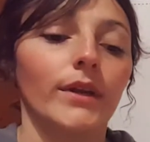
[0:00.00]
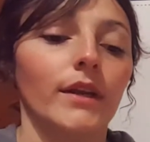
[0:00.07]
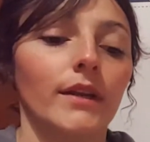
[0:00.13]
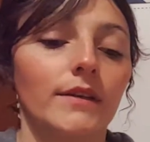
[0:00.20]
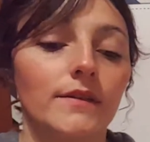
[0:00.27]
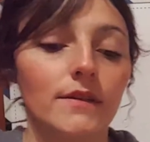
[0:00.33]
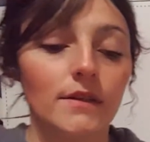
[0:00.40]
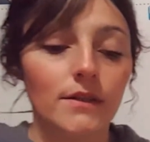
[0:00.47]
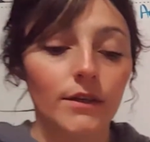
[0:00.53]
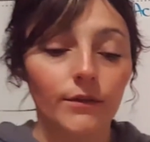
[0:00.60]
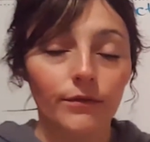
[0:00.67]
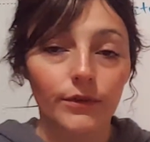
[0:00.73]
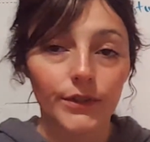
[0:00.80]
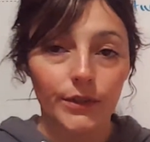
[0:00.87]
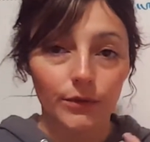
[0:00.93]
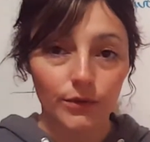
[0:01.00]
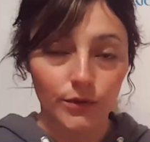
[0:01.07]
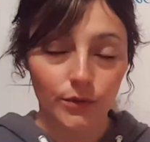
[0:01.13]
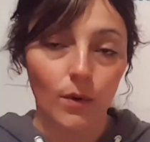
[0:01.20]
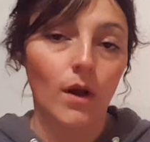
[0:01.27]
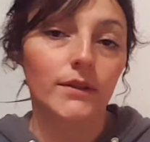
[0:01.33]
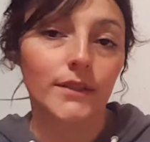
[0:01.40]
it is easier for you
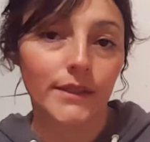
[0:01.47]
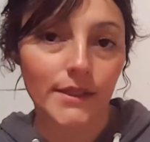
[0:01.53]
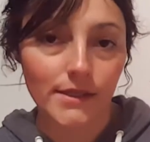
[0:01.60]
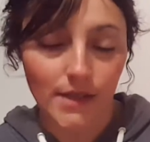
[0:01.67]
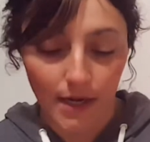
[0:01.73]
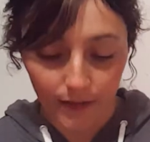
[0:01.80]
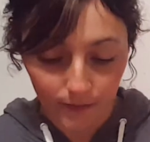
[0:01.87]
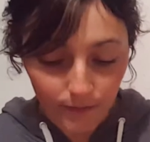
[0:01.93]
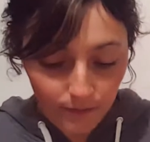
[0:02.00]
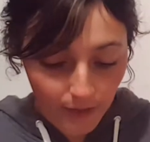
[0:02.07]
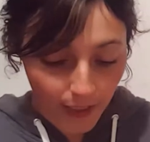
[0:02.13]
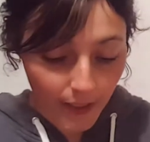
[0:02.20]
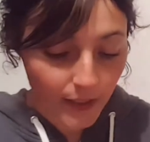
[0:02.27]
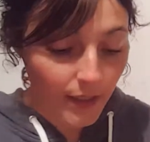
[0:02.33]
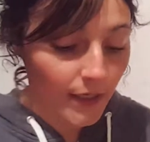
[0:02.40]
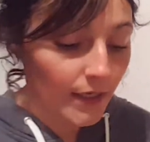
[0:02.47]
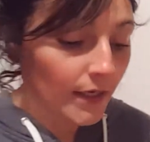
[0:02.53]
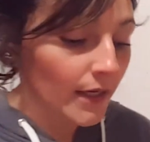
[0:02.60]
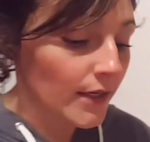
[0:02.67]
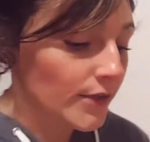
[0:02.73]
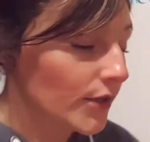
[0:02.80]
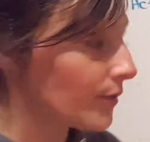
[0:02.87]
to understand, right?
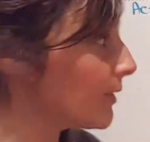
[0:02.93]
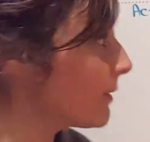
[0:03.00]
So